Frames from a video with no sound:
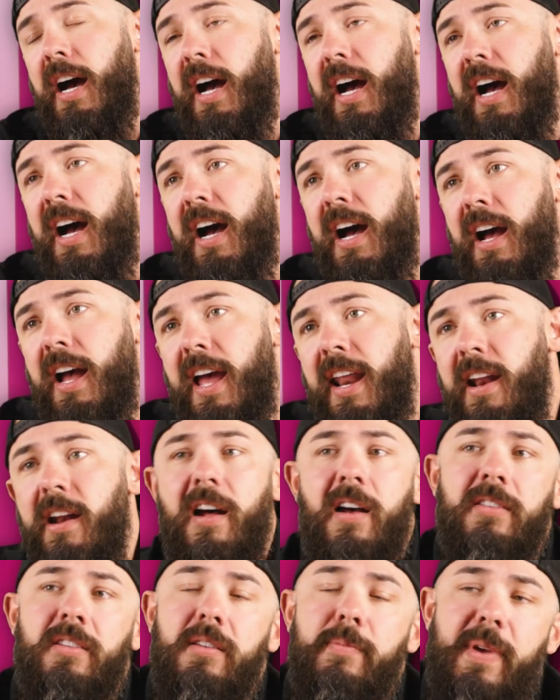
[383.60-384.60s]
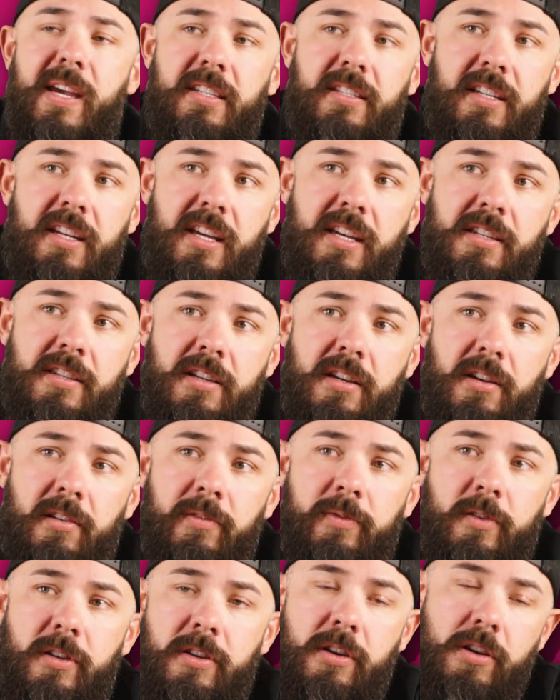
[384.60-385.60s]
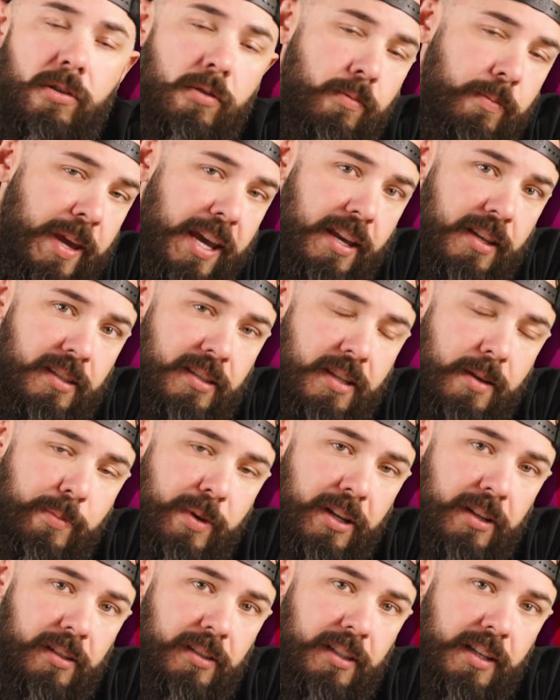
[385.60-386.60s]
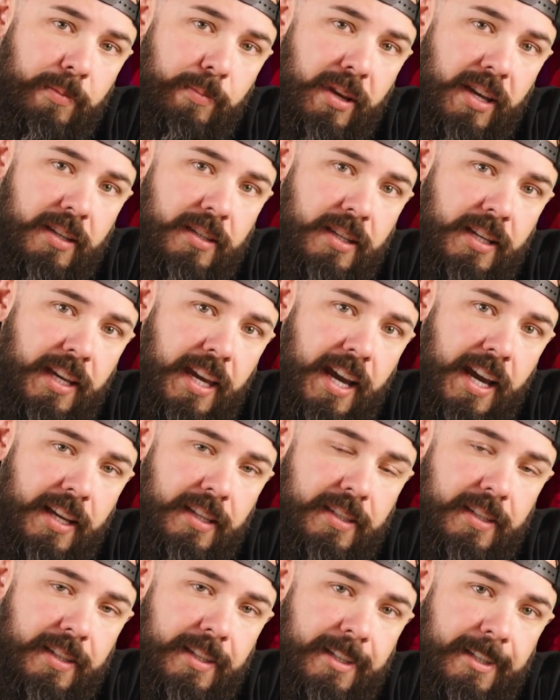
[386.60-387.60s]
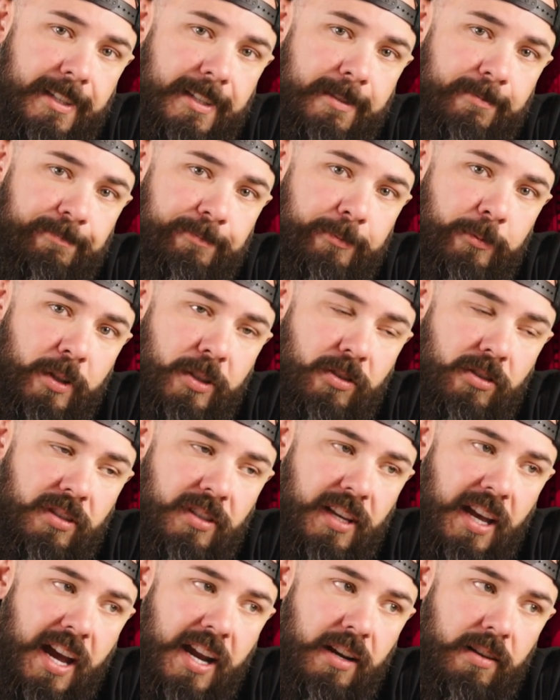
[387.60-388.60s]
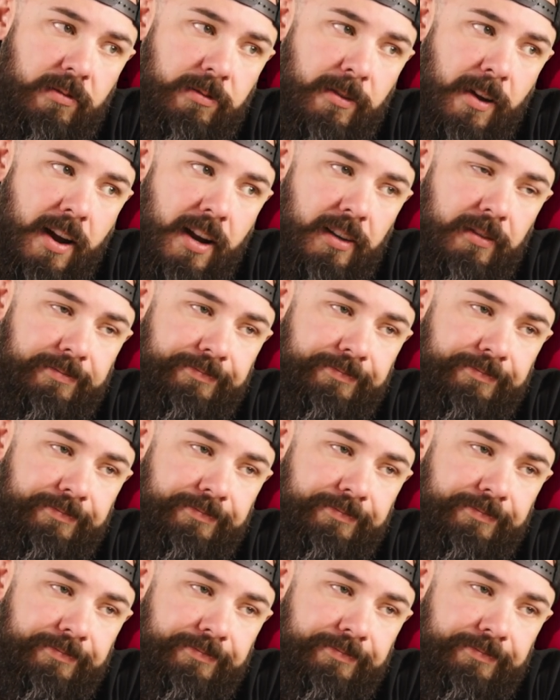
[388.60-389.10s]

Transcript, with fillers: And it also makes it easier for newbies to build in PC cases, which is kind of fun.